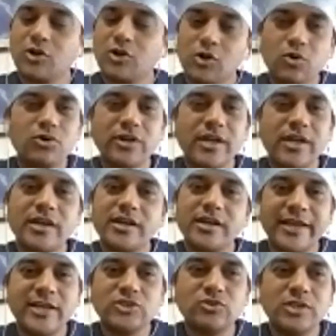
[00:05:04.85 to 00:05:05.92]
Don't take it
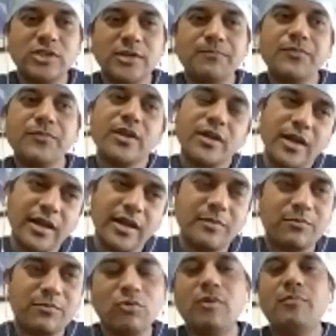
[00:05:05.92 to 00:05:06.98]
casually, and
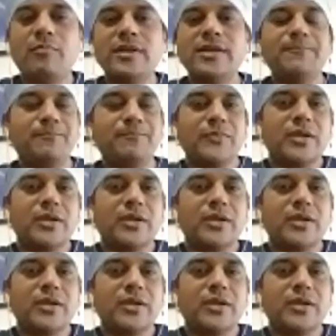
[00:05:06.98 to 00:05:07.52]
probably